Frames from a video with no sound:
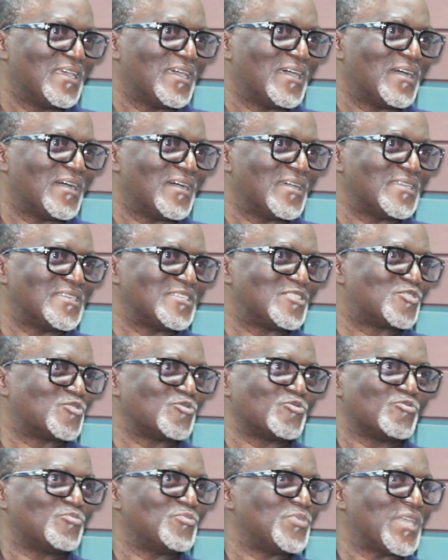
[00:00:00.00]
It
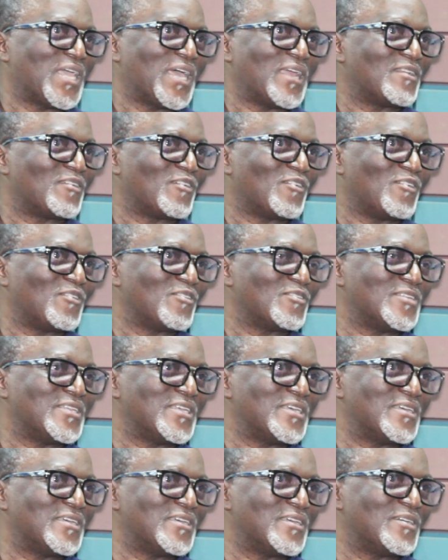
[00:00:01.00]
shouldn't be an all
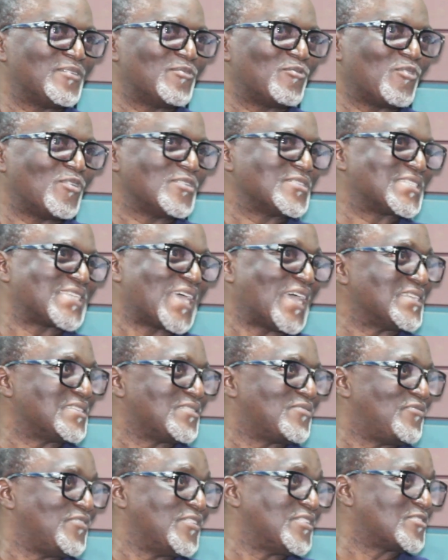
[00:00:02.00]
one
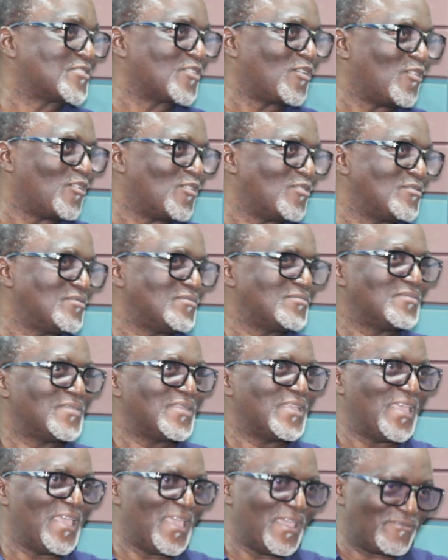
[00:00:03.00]
size fits all.
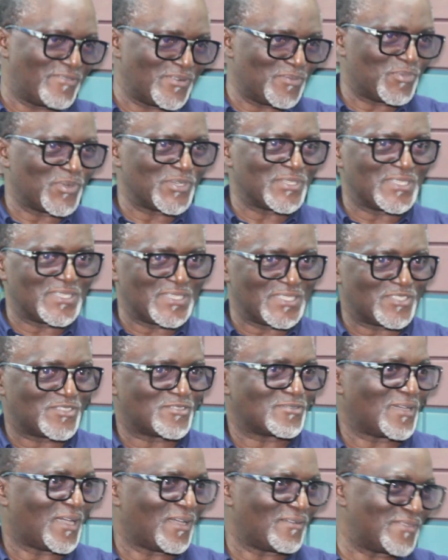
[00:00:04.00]
Everybody needs
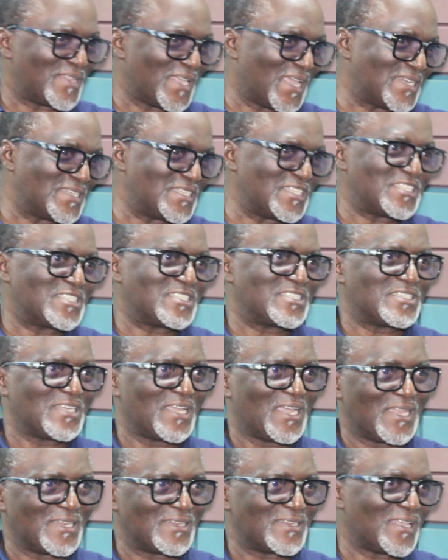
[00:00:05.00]
to have their niche
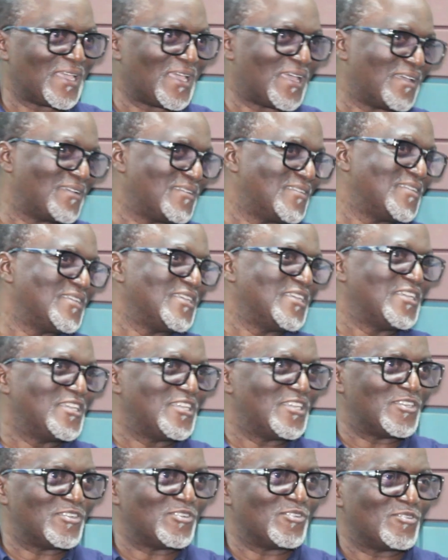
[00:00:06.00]
and their,
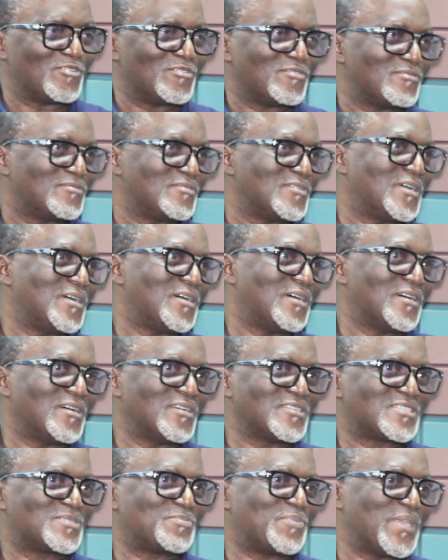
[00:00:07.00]
you know,
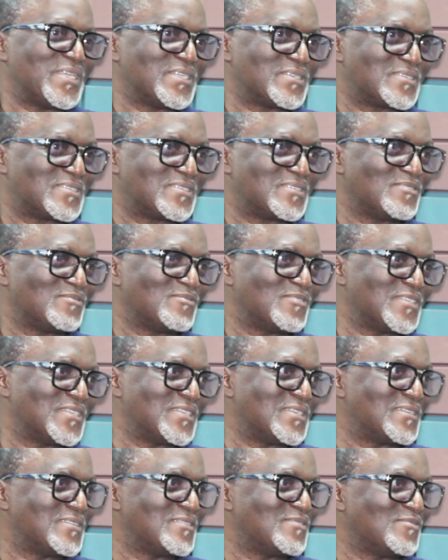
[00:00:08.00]
space
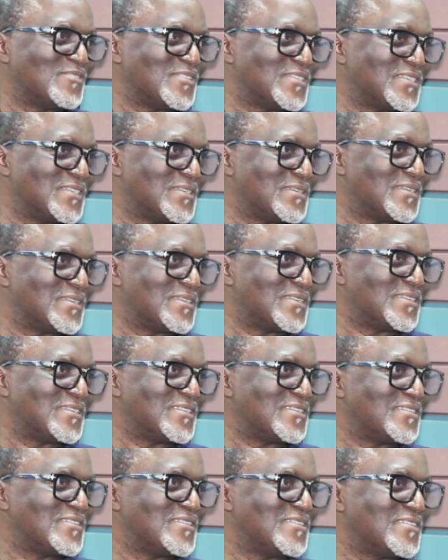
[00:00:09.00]
within the
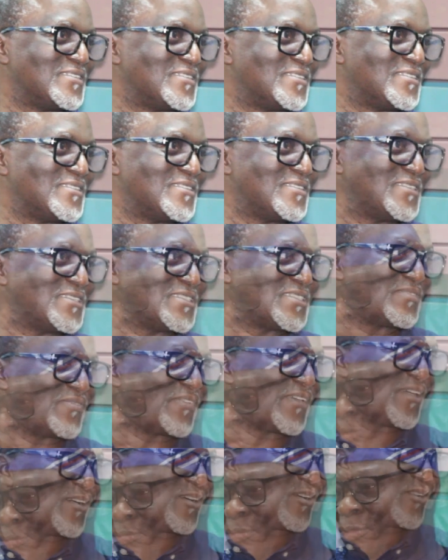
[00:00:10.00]
is fair.